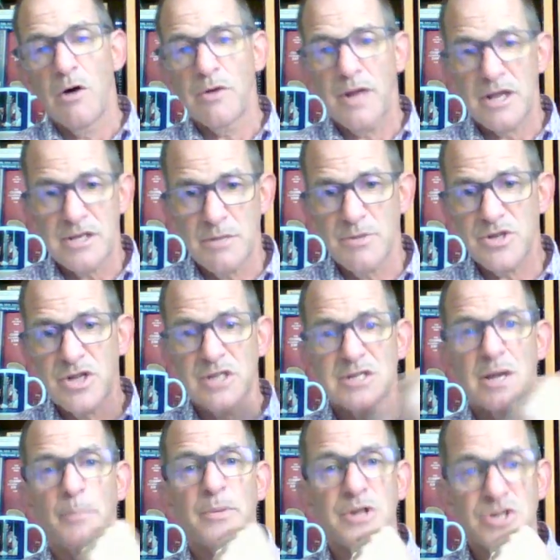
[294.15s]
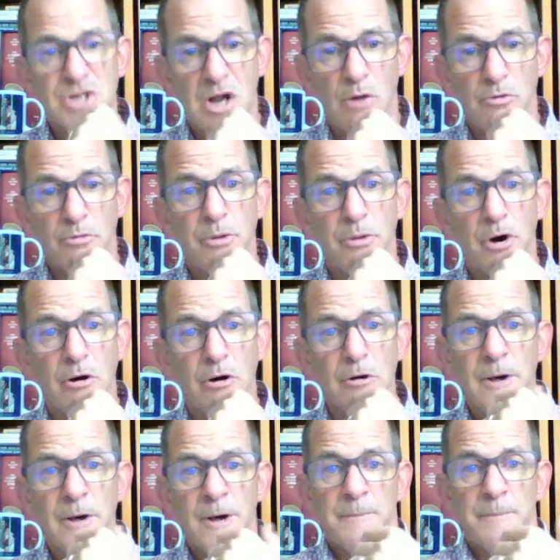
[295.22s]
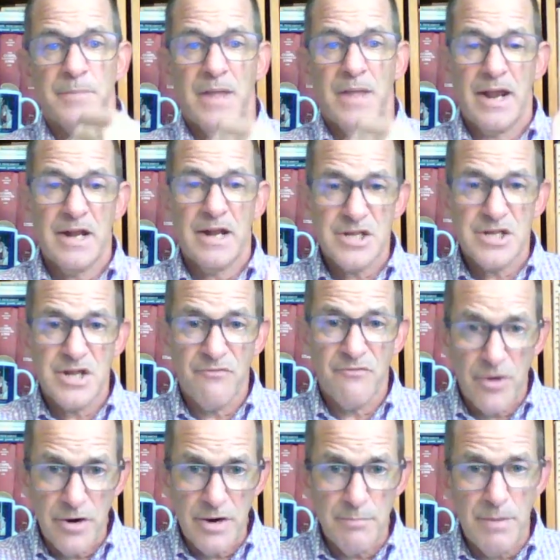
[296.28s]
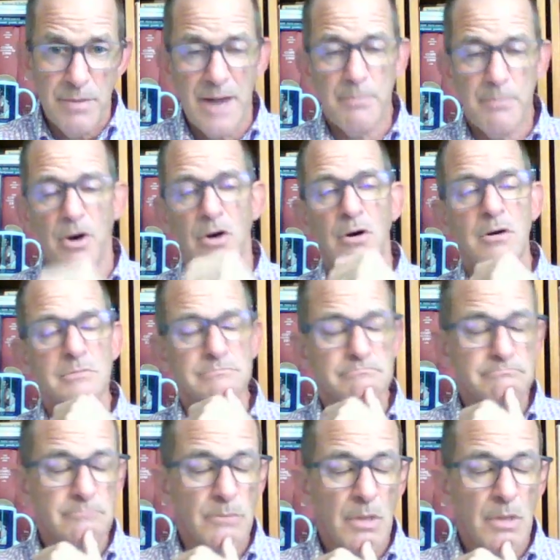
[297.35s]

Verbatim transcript: Onesimus ends up in jail with Paul and is converted by Paul